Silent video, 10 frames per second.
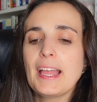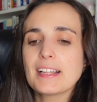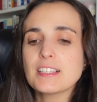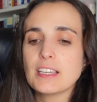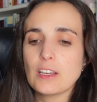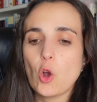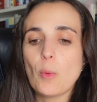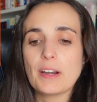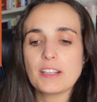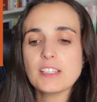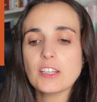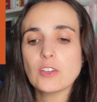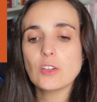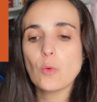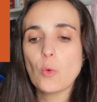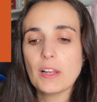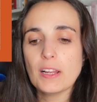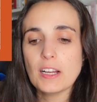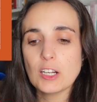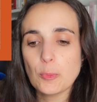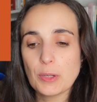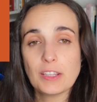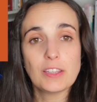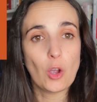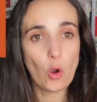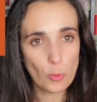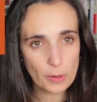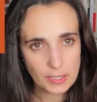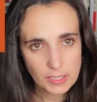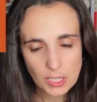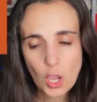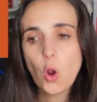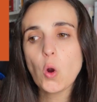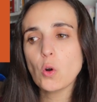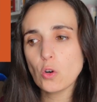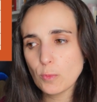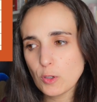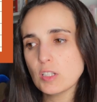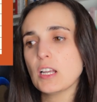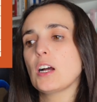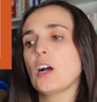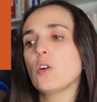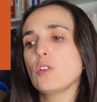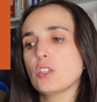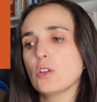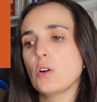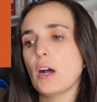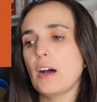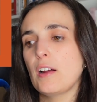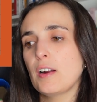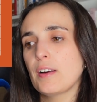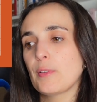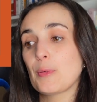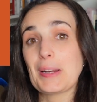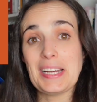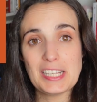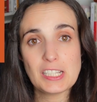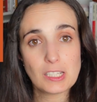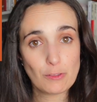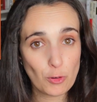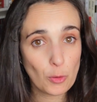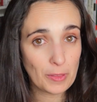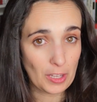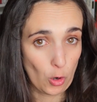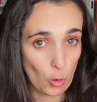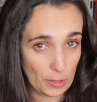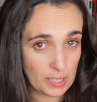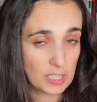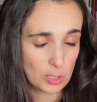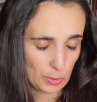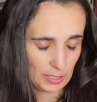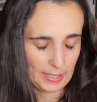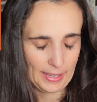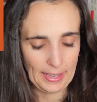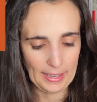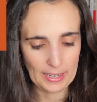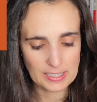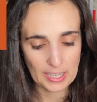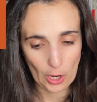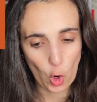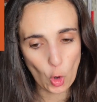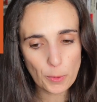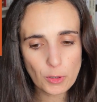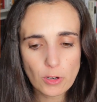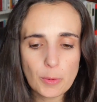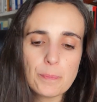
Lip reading: the ovarian cycle will happen in the ovaries. Hormones also are released from the ovaries as well as the ovule.